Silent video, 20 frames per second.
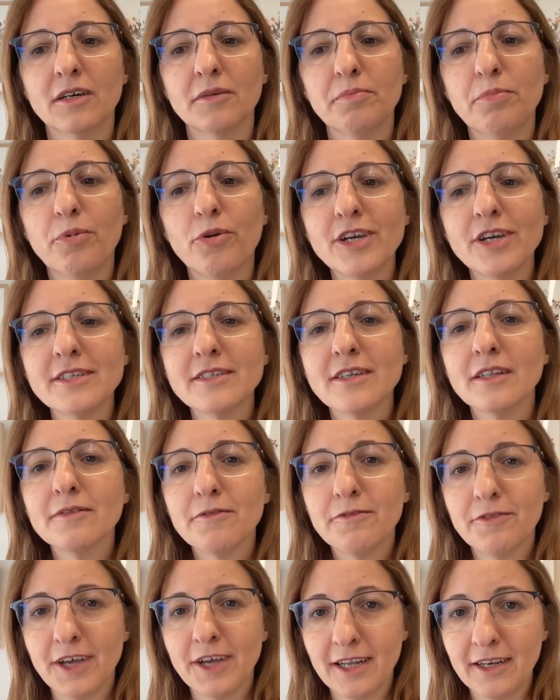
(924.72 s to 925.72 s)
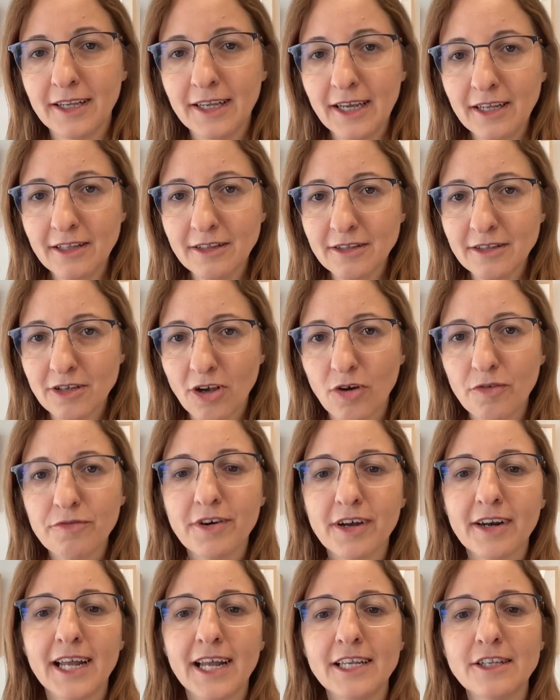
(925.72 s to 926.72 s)
poisoned variants
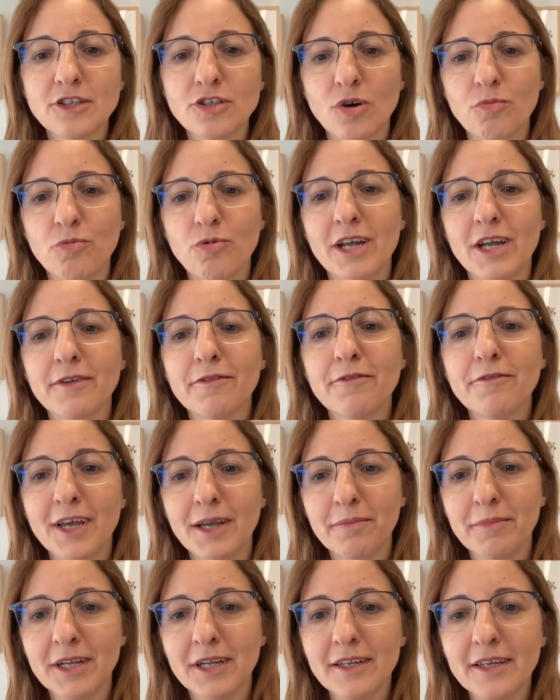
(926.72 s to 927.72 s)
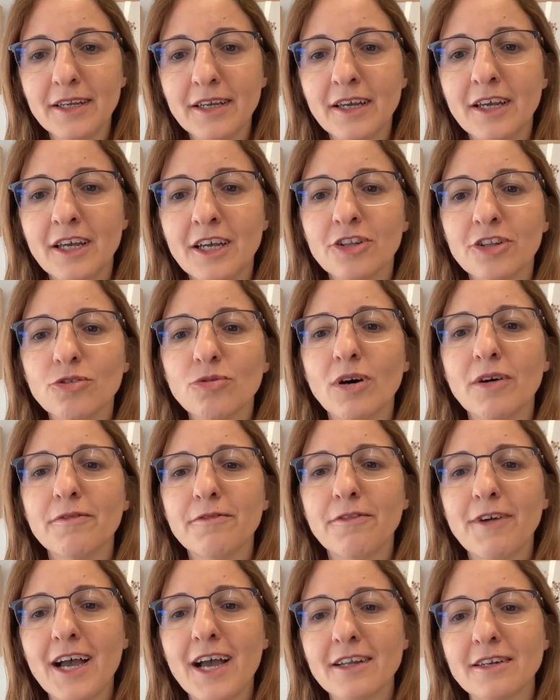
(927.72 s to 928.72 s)
of a ransomware family to a
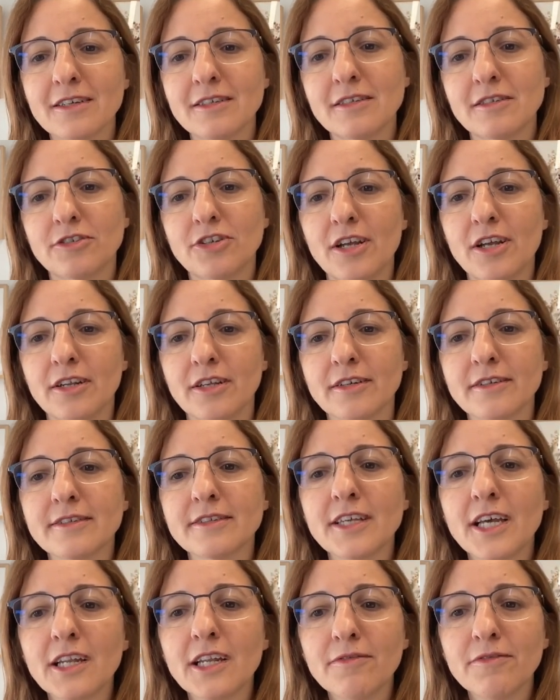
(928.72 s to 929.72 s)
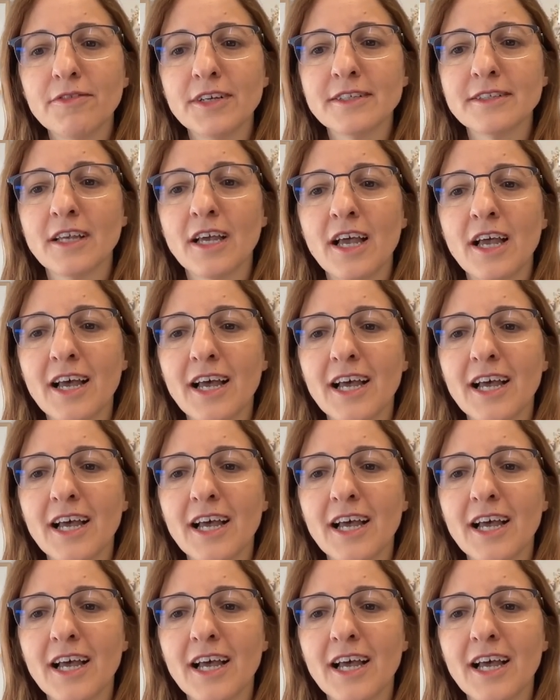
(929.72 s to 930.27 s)
virus sharing service,